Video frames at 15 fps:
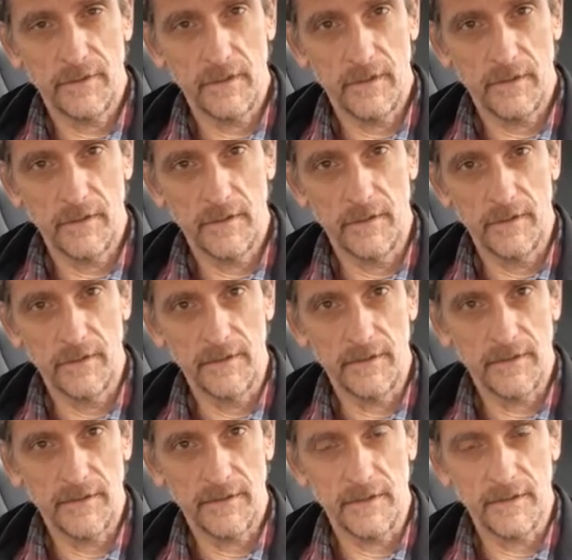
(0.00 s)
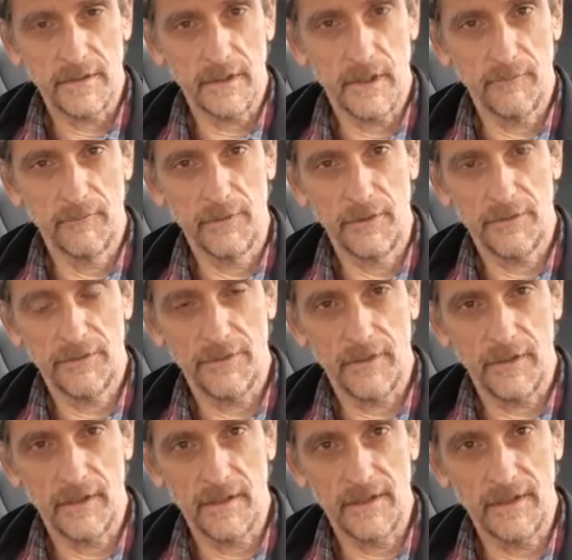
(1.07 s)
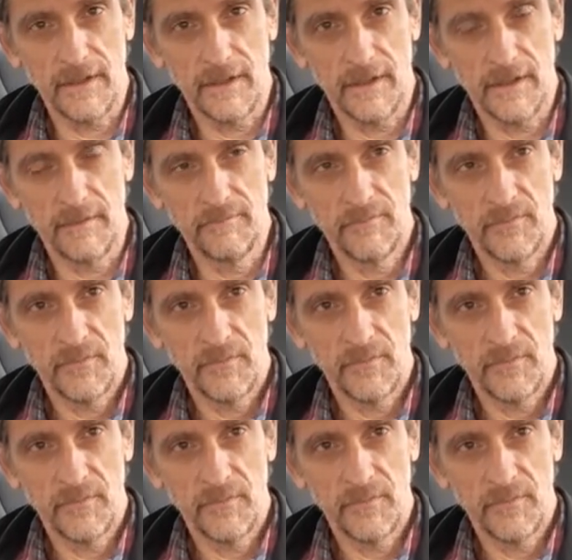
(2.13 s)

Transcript: It didn't come with a